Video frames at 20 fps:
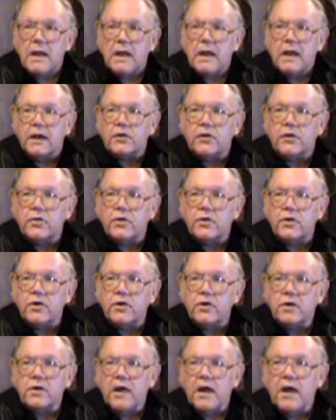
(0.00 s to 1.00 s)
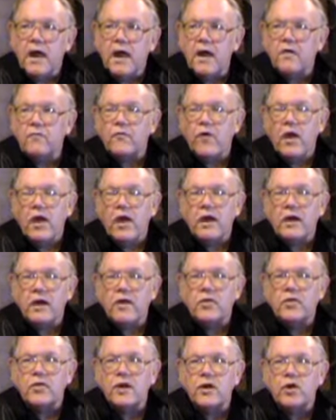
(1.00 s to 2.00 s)
it didn't have
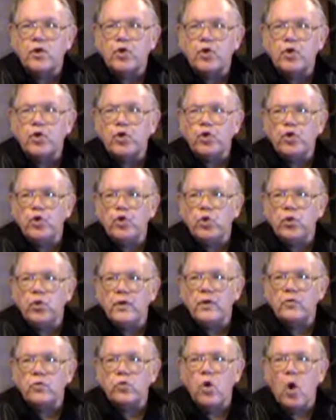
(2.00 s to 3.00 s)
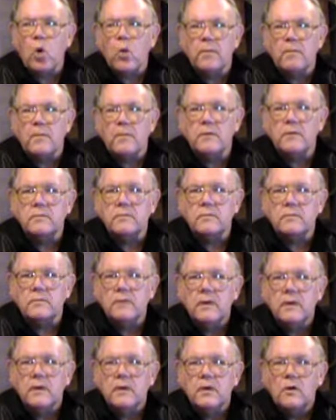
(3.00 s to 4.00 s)
anything to do with Rome.
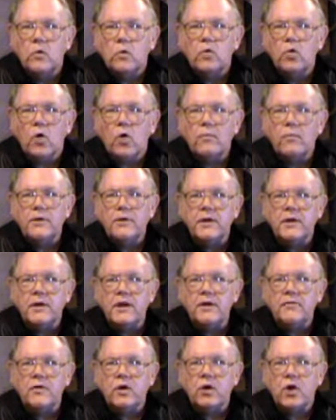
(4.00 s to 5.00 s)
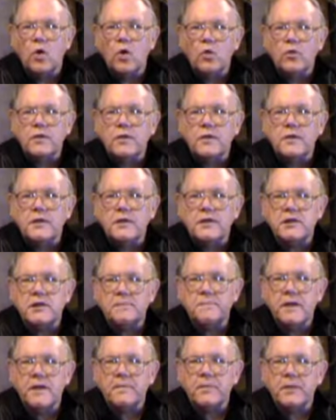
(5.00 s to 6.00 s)
Rome didn't even know that these
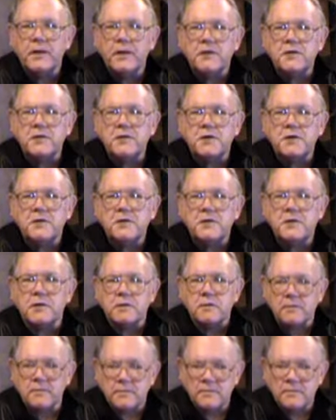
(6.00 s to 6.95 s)
people existed.